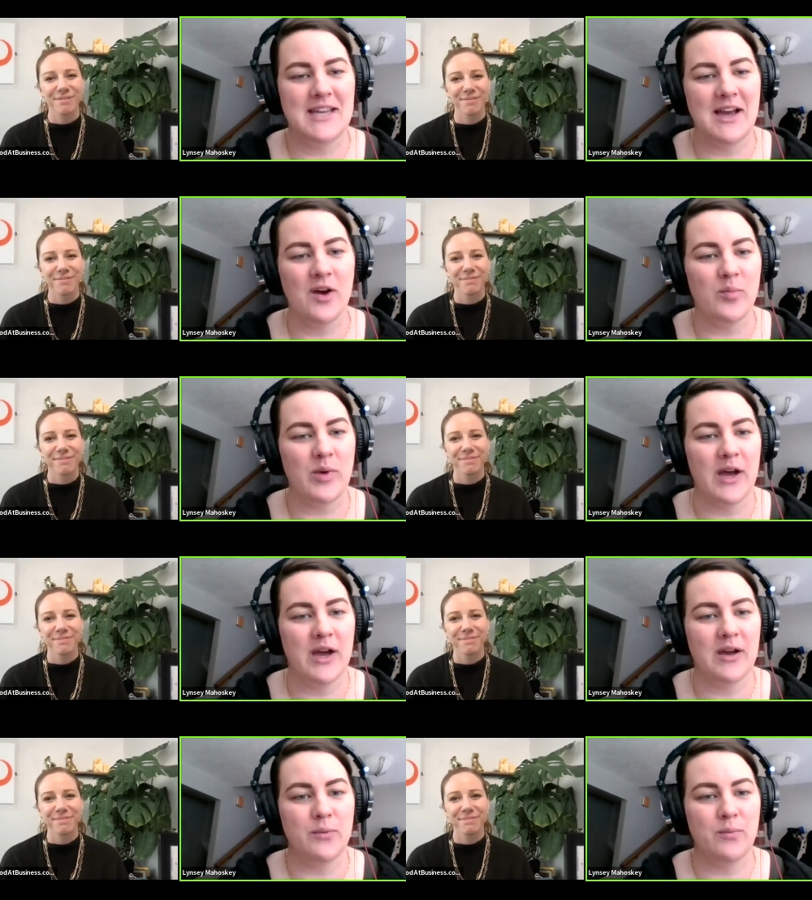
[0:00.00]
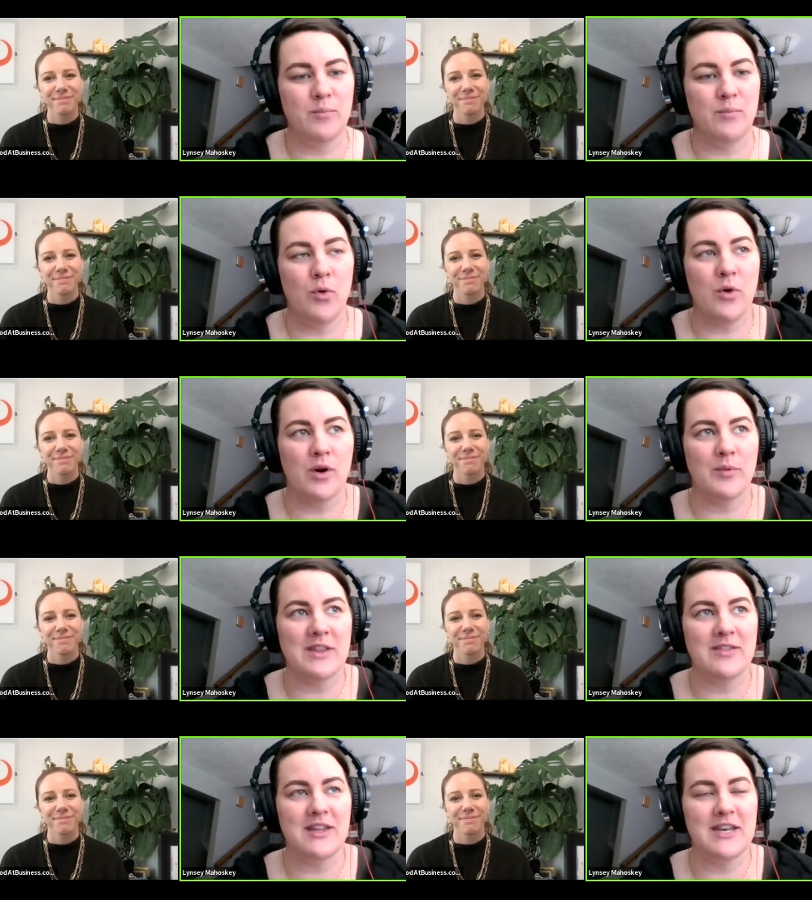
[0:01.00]
Speaker 1: help uh, more with
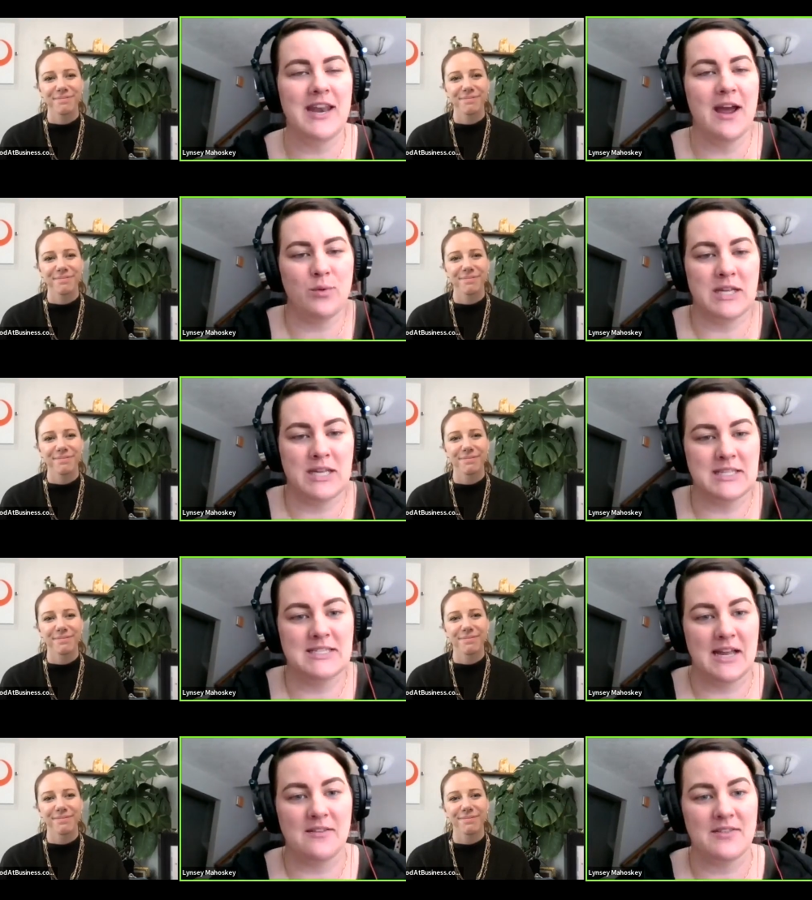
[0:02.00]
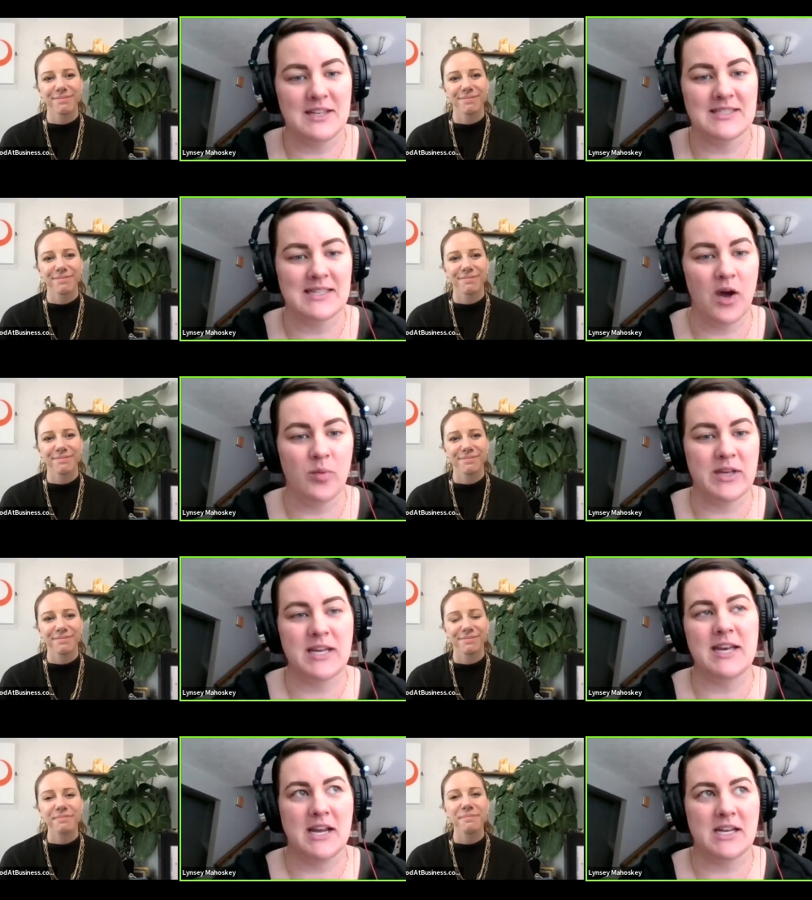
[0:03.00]
the networking side of things and helping
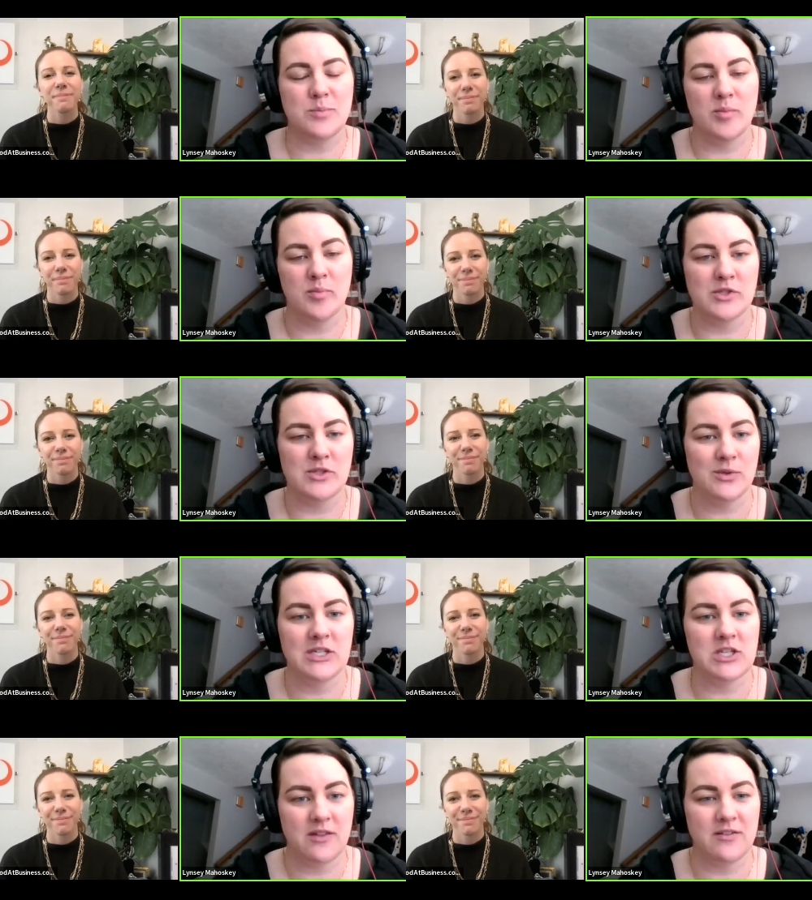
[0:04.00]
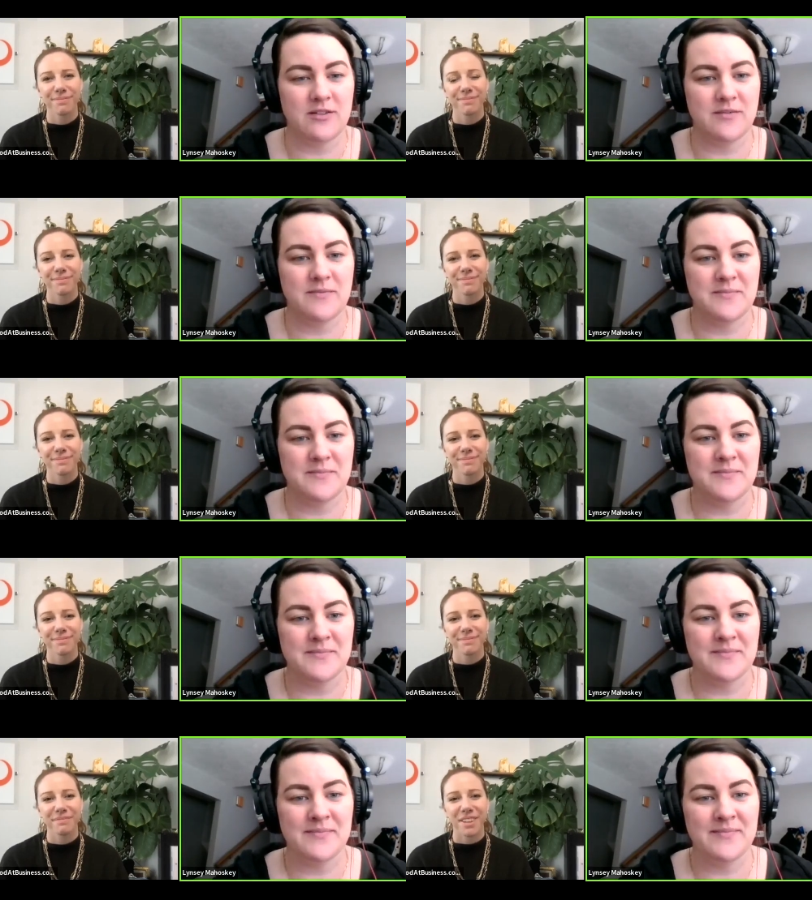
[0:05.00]
connect people to each other.
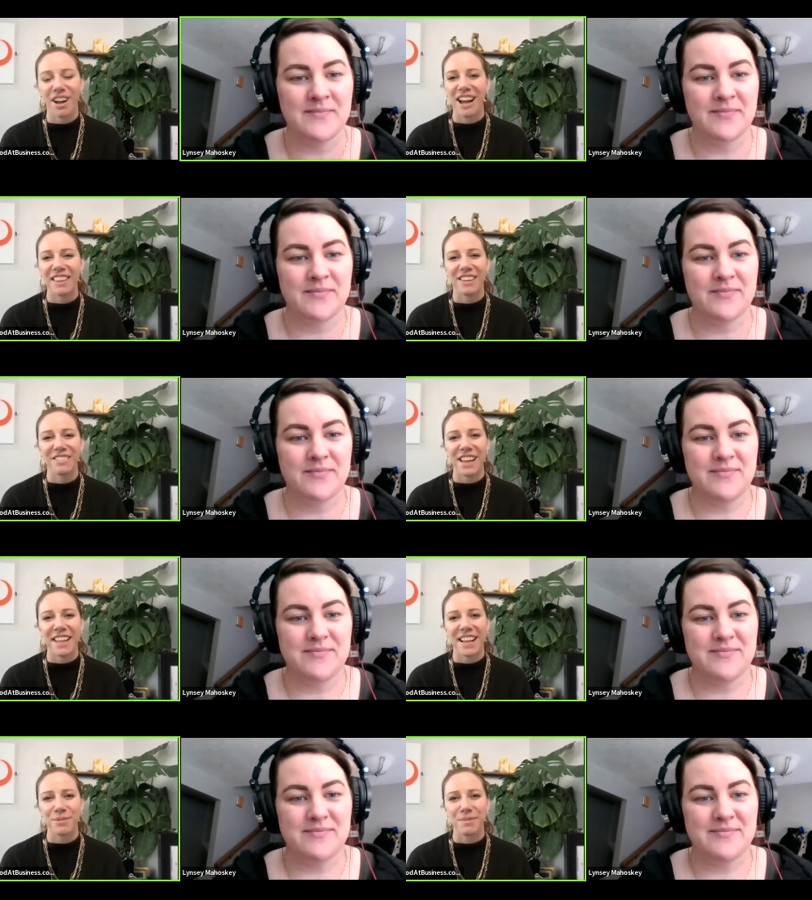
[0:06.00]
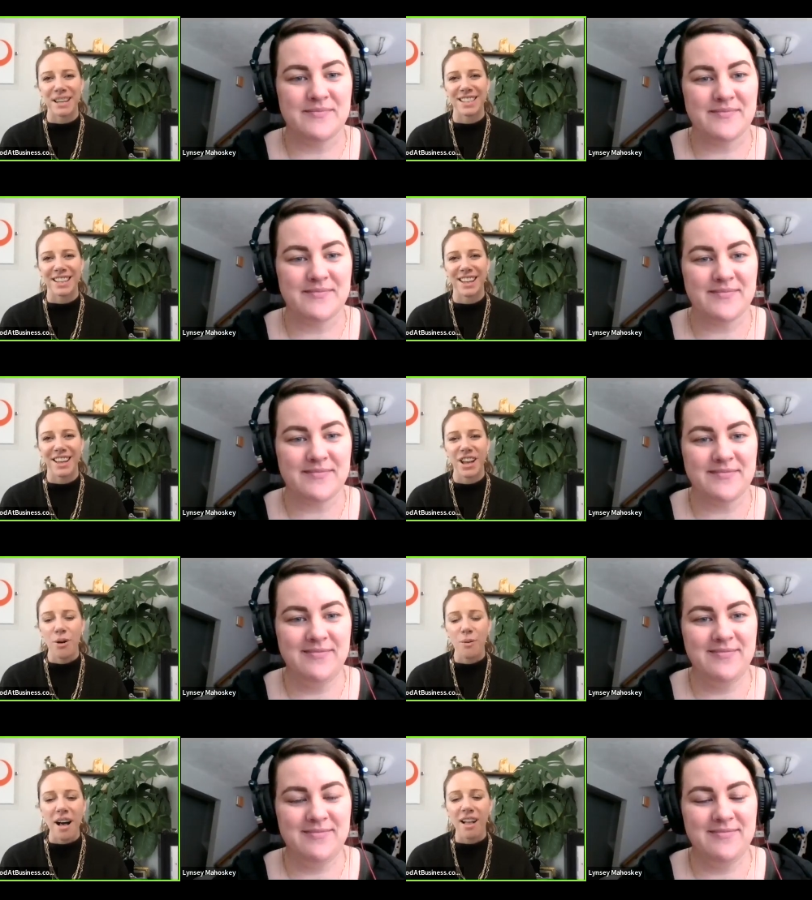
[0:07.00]
Speaker 2: Oh, I love that. That's amazing.
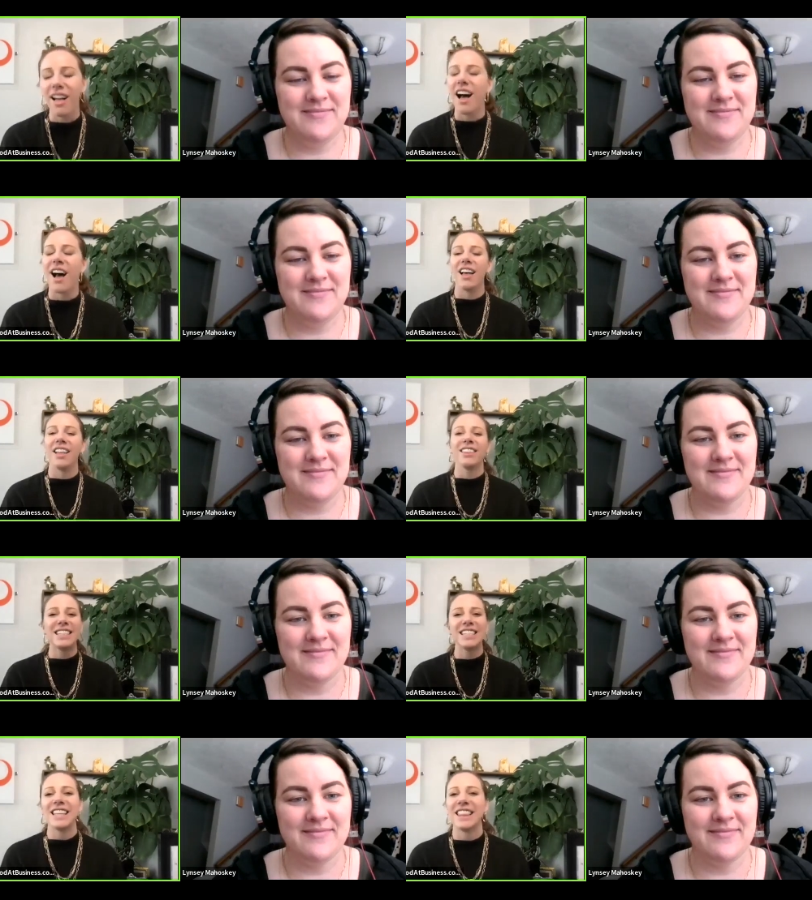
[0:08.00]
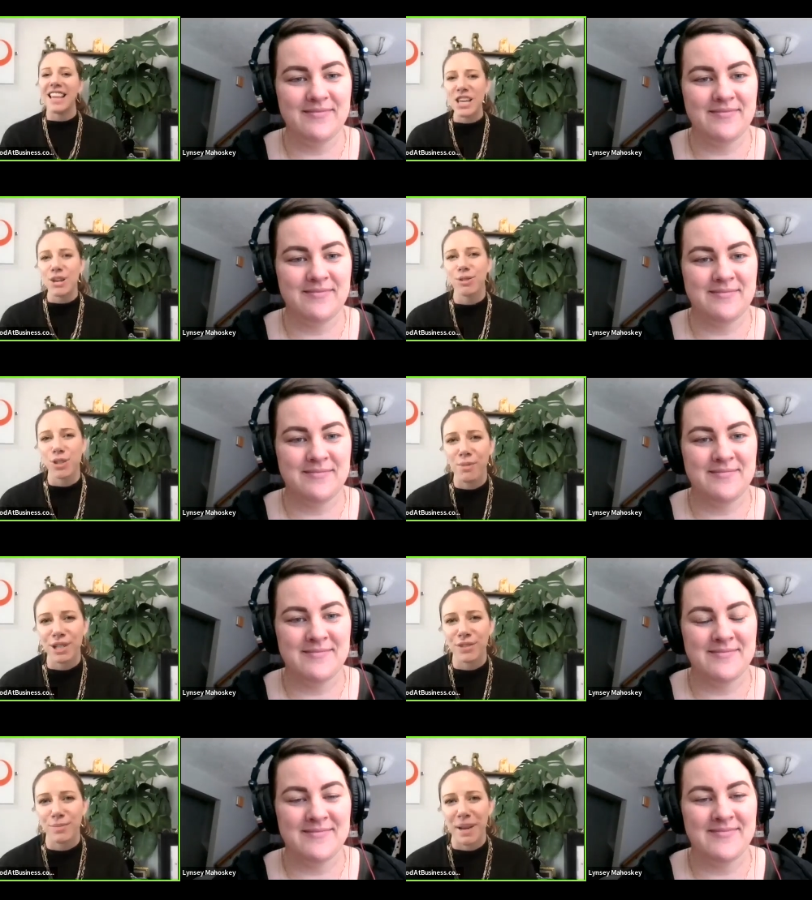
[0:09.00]
Well, uh, Lynsey, thank you so much
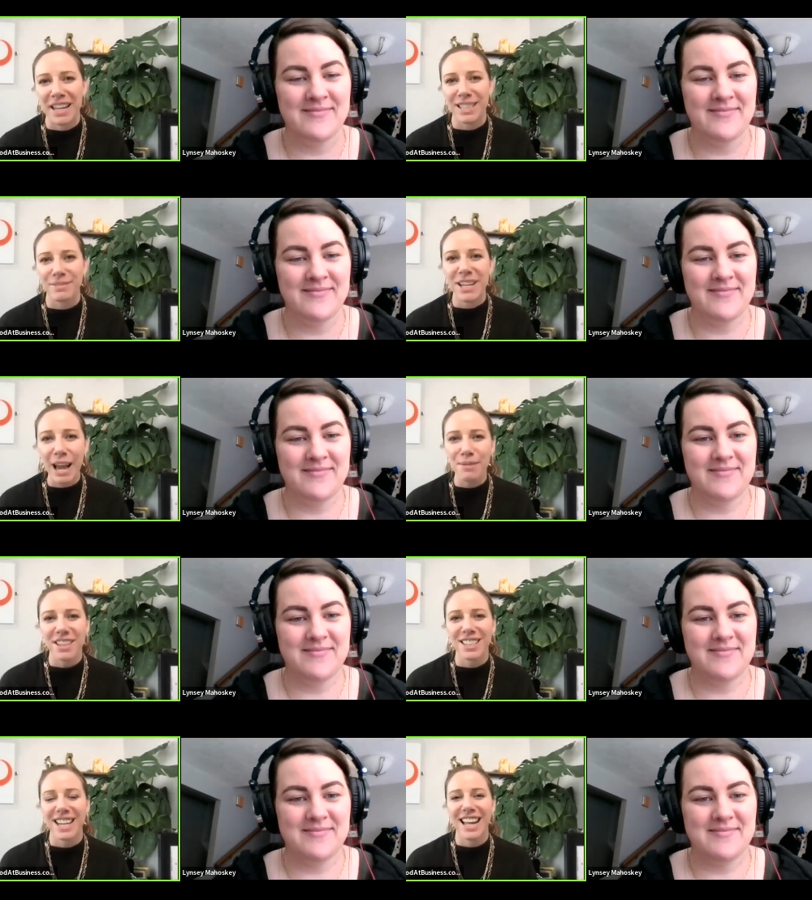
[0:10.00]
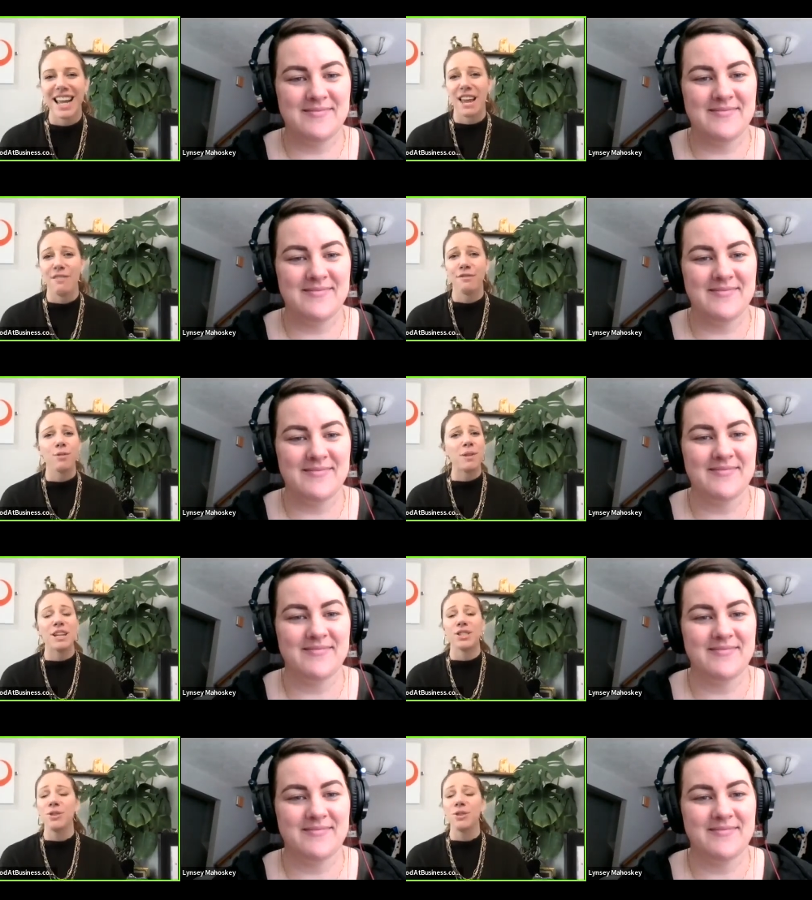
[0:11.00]
for spending some time with us today and for being so